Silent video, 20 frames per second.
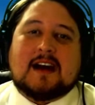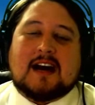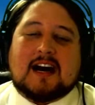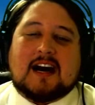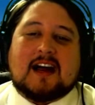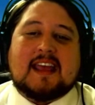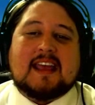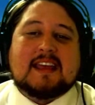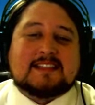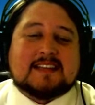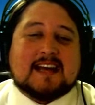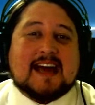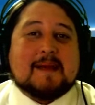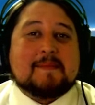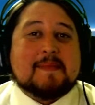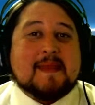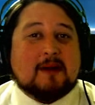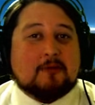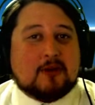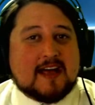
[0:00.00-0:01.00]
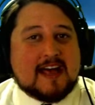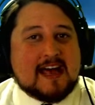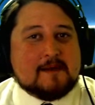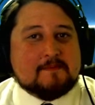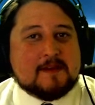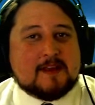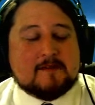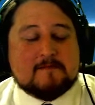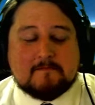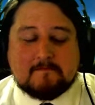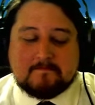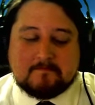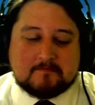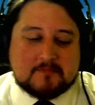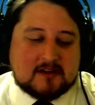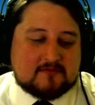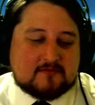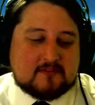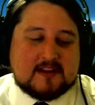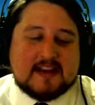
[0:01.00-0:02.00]
In time, that will happen,
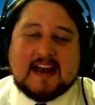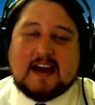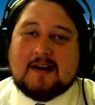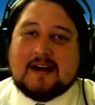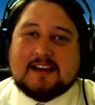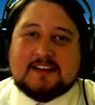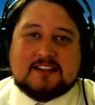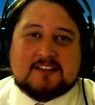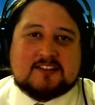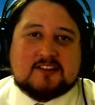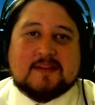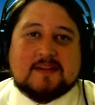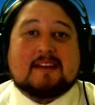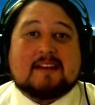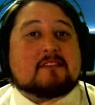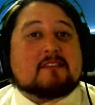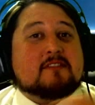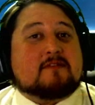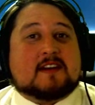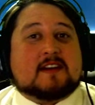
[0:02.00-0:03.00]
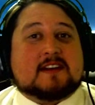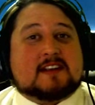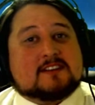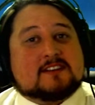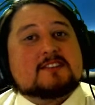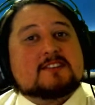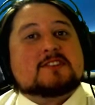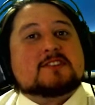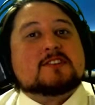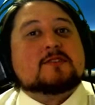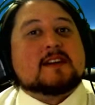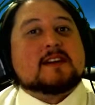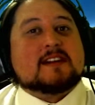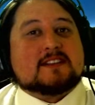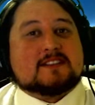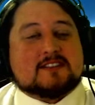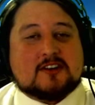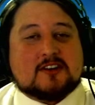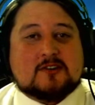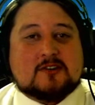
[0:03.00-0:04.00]
but for now, I just don't have the funding to do it.
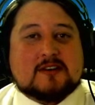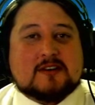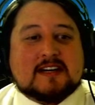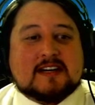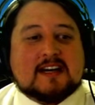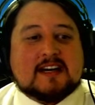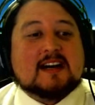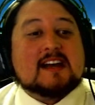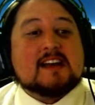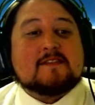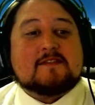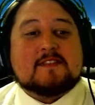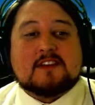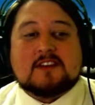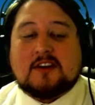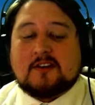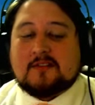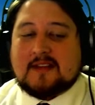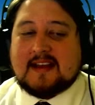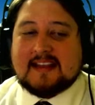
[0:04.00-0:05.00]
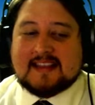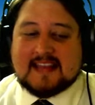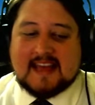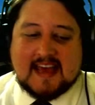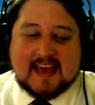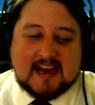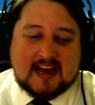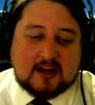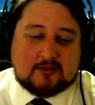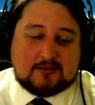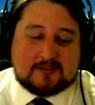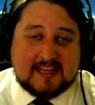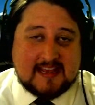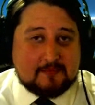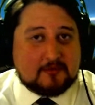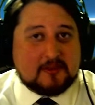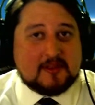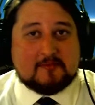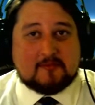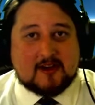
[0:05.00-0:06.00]
So if you don't like that, I'll
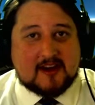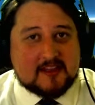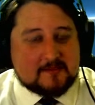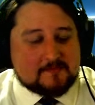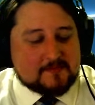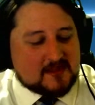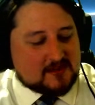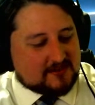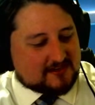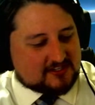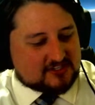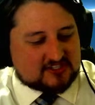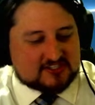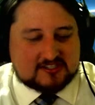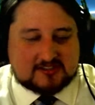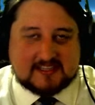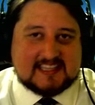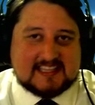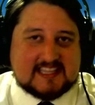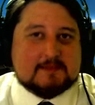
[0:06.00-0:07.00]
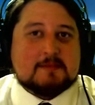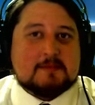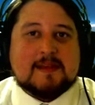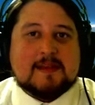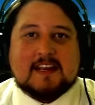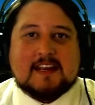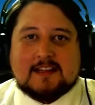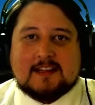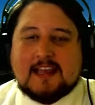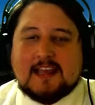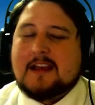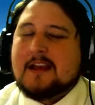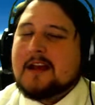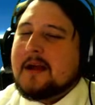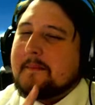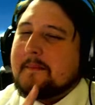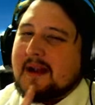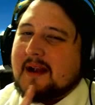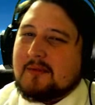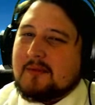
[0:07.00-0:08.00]
label them Around the Pit. You can just delete them immediately,
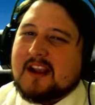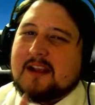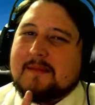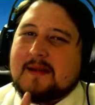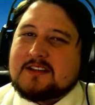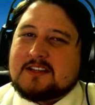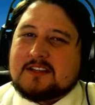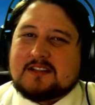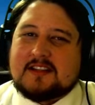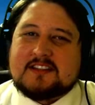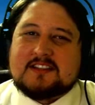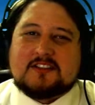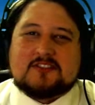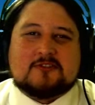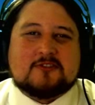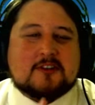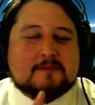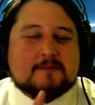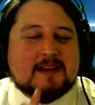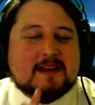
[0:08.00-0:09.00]
but I recommend you listen to them.